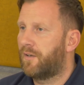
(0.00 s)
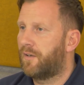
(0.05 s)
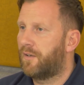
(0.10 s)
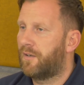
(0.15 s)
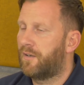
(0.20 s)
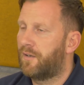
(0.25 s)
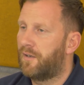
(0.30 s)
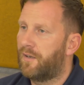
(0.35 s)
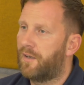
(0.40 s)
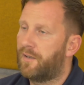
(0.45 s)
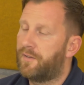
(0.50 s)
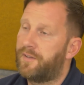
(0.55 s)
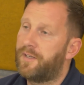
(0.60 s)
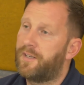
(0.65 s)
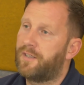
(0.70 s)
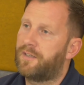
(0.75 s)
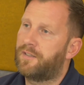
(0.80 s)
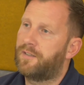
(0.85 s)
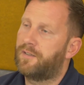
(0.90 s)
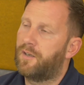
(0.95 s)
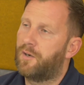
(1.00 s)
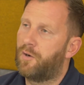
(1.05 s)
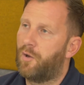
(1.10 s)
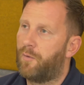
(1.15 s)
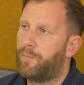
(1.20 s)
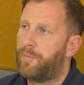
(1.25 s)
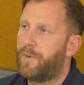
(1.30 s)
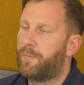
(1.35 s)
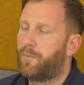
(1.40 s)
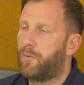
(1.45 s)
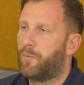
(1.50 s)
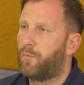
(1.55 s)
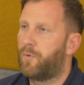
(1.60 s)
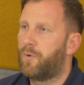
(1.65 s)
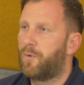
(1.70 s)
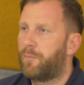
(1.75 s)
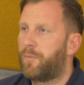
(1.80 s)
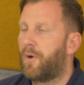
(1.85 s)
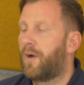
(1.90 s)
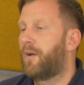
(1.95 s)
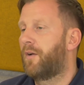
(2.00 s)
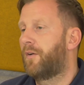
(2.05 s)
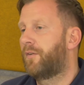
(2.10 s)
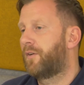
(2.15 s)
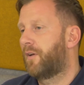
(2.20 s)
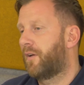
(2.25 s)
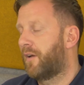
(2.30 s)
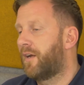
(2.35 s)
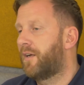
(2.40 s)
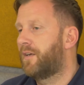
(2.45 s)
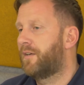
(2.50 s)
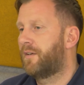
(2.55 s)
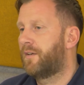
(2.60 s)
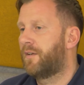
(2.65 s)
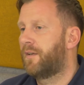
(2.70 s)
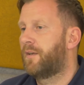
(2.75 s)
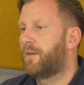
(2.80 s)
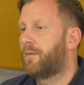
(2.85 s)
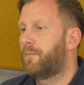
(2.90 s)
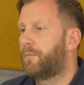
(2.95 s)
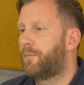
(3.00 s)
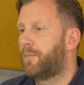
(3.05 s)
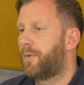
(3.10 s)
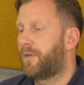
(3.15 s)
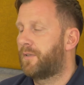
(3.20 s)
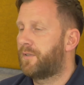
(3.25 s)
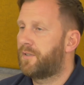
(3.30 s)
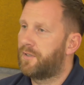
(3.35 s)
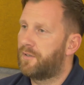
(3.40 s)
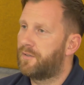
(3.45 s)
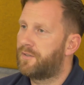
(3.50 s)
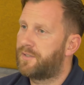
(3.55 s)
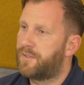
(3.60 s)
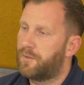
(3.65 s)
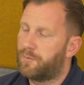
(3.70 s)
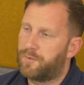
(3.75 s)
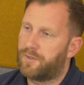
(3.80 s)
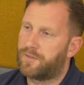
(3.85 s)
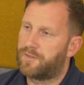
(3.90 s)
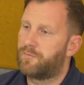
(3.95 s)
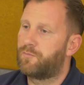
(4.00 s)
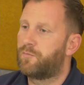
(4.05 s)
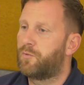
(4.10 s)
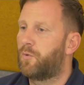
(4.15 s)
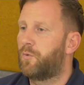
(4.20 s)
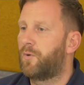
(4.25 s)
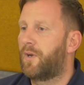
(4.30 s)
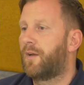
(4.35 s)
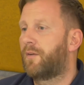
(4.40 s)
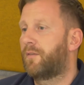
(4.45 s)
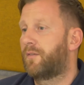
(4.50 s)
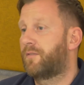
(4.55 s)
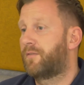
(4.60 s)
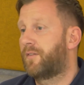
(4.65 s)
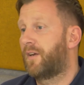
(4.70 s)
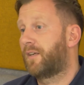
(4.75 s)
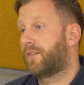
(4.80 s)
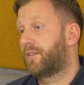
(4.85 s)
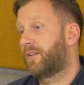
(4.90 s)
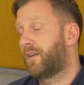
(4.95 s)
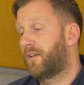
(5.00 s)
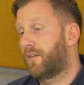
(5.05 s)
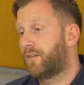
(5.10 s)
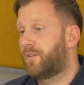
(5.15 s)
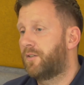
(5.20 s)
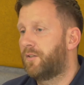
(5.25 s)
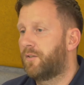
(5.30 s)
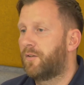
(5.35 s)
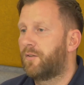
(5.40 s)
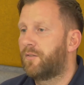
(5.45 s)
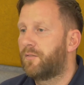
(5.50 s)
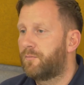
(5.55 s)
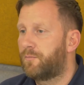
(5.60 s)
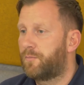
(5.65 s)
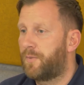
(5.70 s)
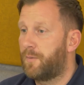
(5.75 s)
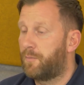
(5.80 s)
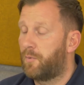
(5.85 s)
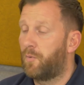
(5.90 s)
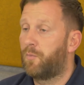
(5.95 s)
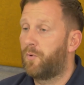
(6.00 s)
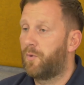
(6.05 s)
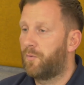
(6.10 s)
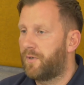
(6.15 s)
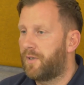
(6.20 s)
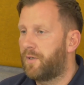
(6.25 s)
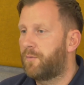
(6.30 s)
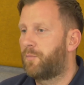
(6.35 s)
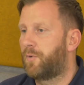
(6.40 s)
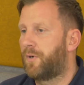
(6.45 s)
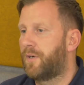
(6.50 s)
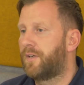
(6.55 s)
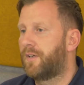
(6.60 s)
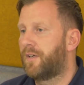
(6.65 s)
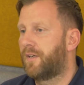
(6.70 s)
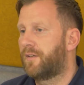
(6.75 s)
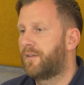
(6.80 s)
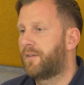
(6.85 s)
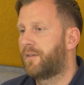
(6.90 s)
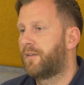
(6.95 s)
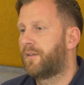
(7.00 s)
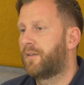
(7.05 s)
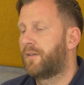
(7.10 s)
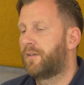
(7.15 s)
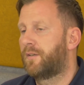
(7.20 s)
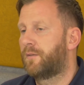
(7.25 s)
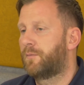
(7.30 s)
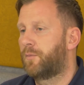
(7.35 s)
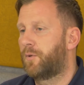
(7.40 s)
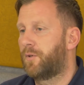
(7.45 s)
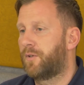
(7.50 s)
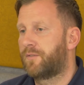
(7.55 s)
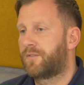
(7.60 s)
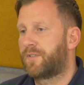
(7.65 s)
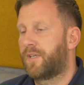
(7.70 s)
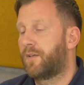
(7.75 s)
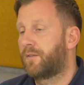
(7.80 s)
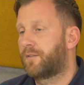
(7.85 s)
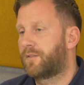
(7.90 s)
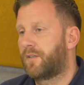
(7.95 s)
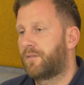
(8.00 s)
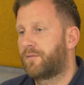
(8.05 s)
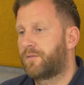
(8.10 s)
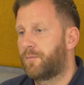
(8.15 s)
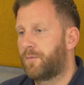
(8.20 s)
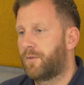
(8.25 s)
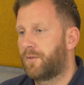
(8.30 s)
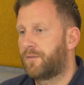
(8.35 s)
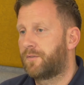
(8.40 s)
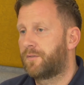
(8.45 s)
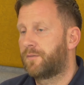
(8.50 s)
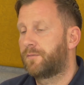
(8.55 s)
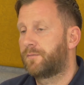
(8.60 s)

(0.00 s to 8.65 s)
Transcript: I think a lot of people will buy online, but, still doesn't rule out the fact that, people will need print and point of sale stuff, to be honest.